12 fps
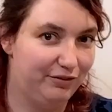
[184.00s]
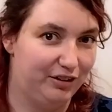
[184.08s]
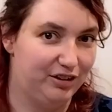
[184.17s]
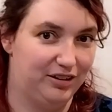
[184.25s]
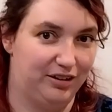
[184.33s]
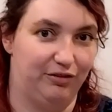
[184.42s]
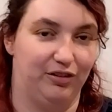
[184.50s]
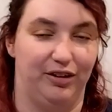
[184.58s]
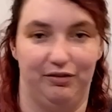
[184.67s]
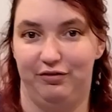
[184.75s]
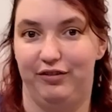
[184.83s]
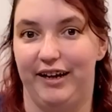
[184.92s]
a very different
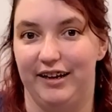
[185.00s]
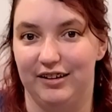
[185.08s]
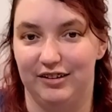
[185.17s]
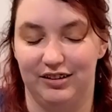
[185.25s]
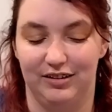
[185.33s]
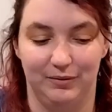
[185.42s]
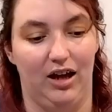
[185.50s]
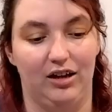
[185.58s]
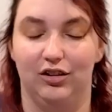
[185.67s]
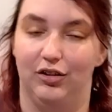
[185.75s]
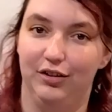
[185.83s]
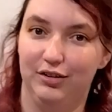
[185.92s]
effect. A
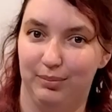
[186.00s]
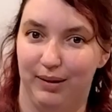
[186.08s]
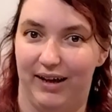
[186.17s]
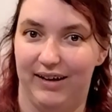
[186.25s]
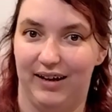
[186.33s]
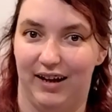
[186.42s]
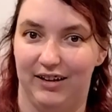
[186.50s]
gloss black